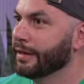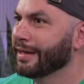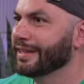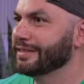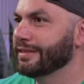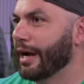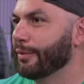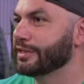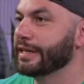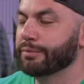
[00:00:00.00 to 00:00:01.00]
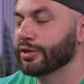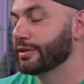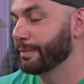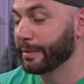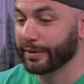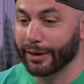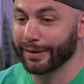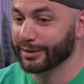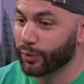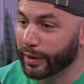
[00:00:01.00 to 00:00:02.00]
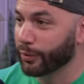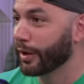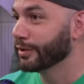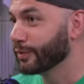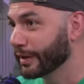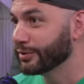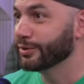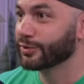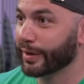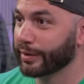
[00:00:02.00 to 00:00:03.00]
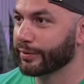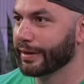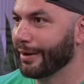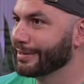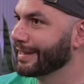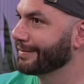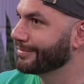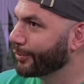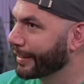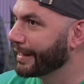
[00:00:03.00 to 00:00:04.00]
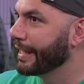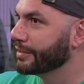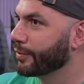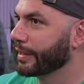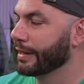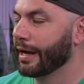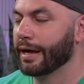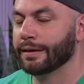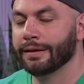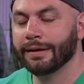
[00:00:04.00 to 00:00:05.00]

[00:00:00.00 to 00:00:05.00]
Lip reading: Because, you know, most of the people there were like 21, 22, 23. I was like 28, 29.